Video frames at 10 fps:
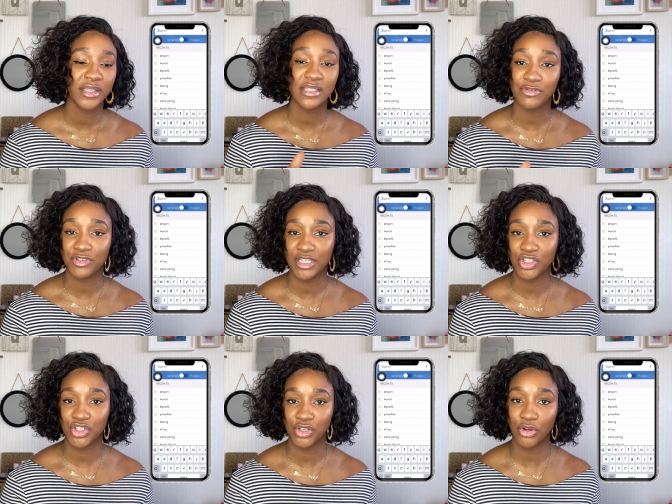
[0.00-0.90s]

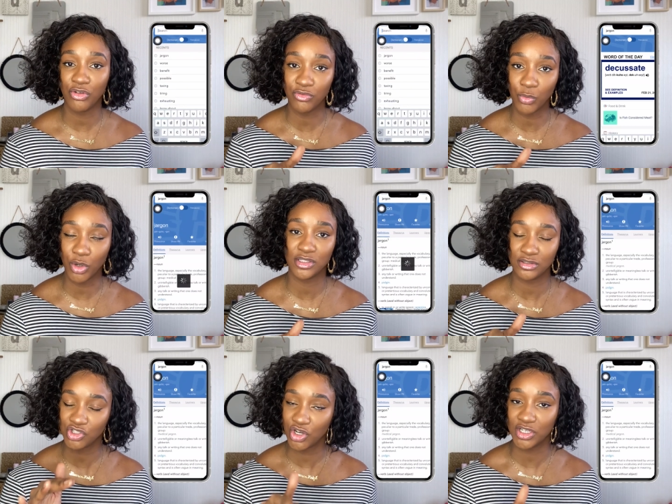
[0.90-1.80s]
definition of what the
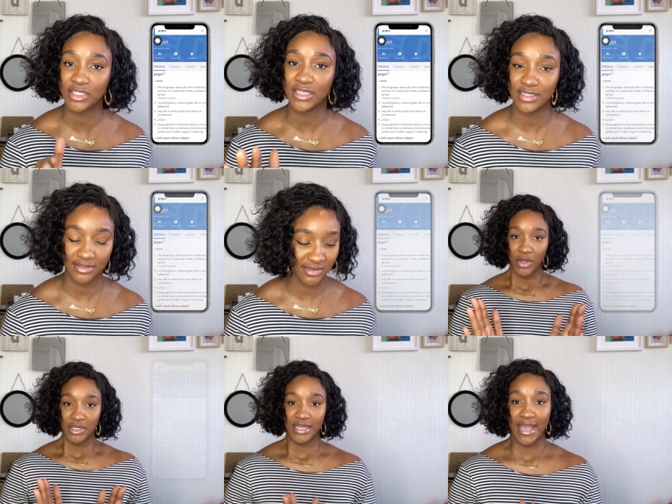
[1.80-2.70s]
jargon is.
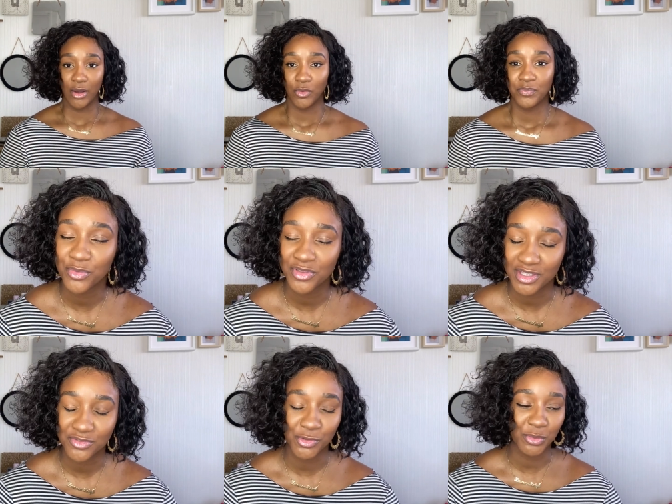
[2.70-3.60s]
Now, with
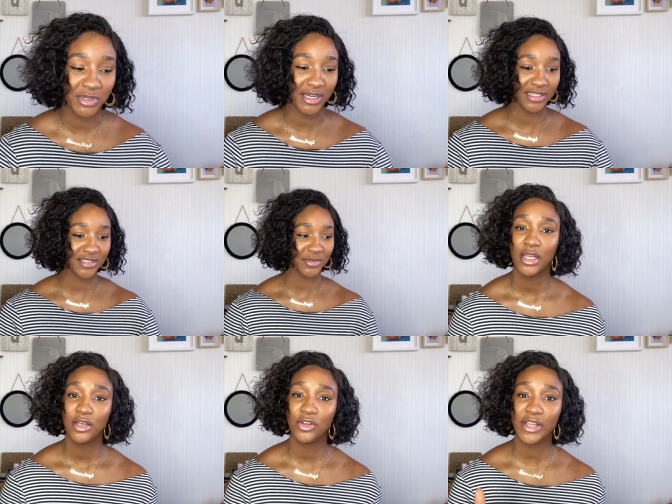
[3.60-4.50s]
this form, guys,
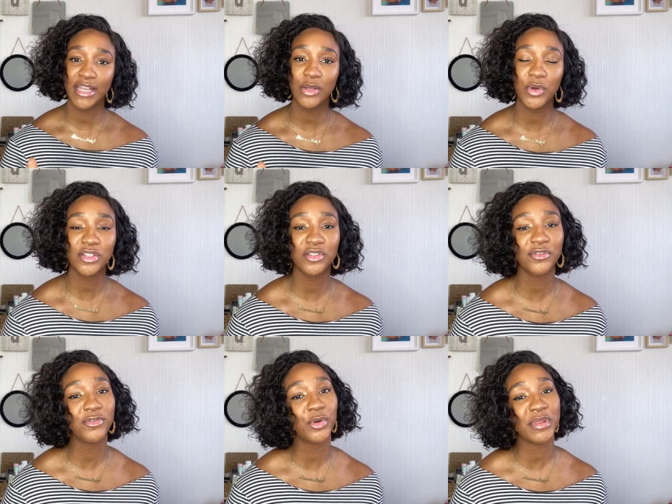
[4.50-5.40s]
look at any words on the
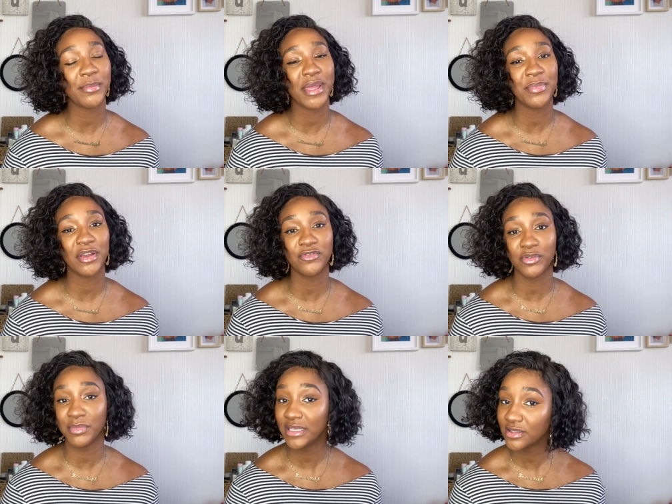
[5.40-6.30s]
form that may be
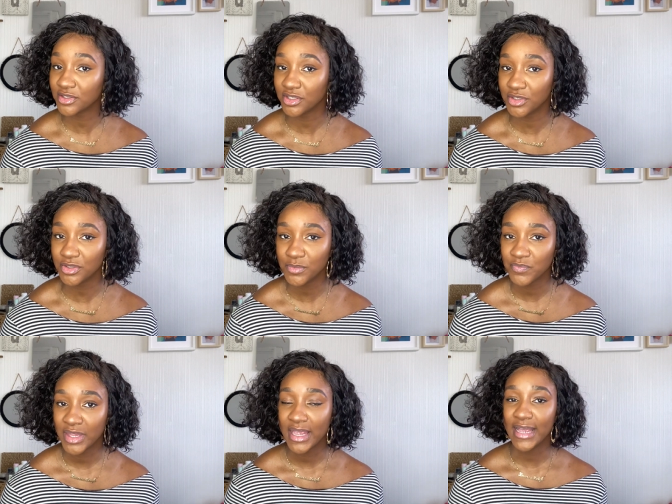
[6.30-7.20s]
unfamiliar to you,
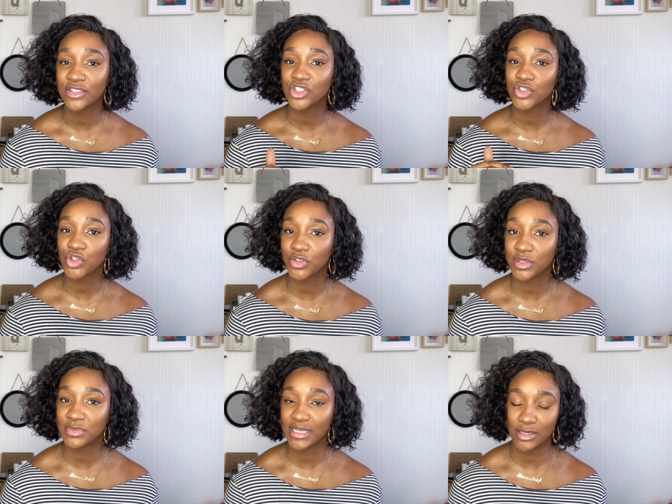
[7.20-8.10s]
and just jot
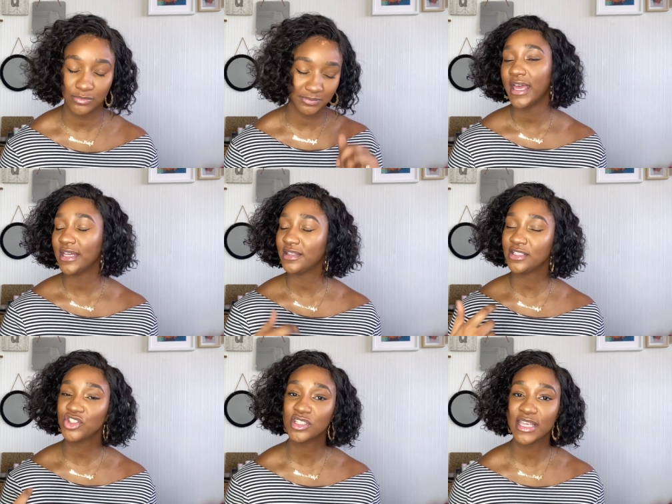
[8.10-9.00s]
them down. And
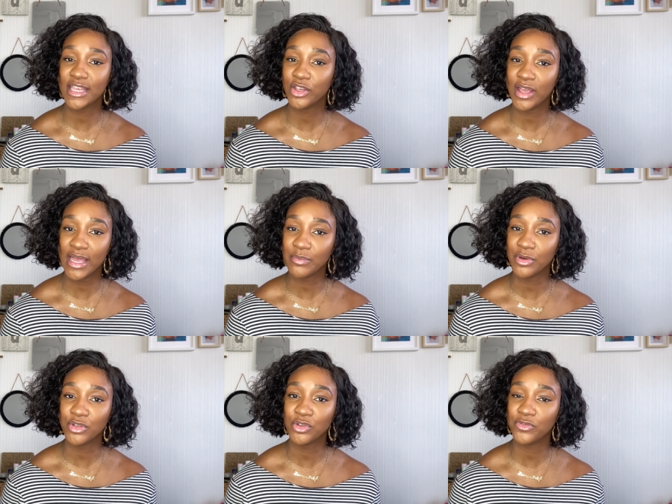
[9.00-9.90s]
then just take your app
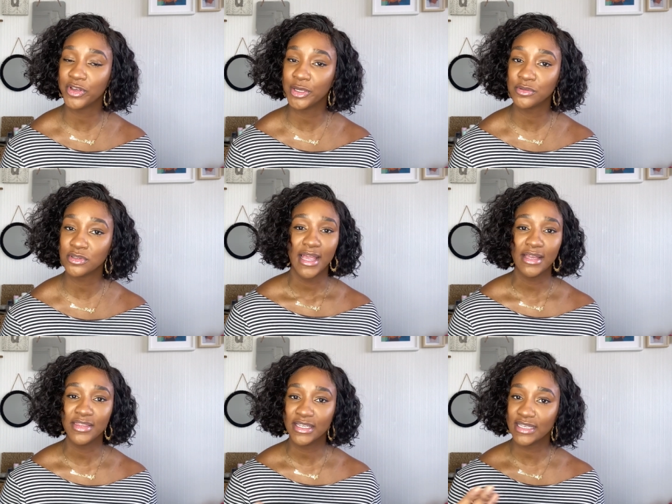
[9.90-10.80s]
on your phone
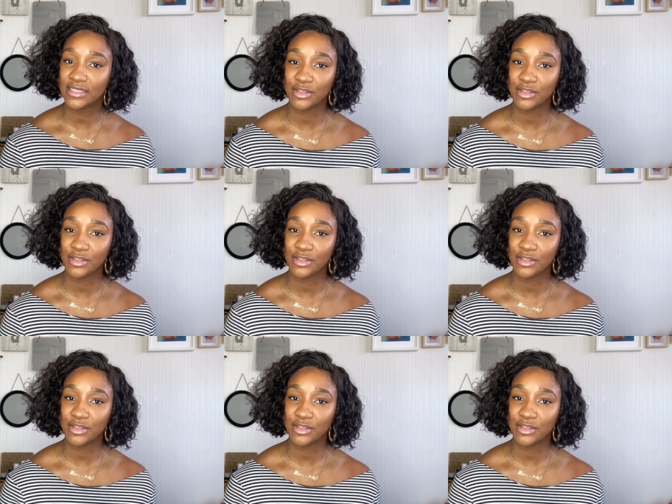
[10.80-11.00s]
and then get the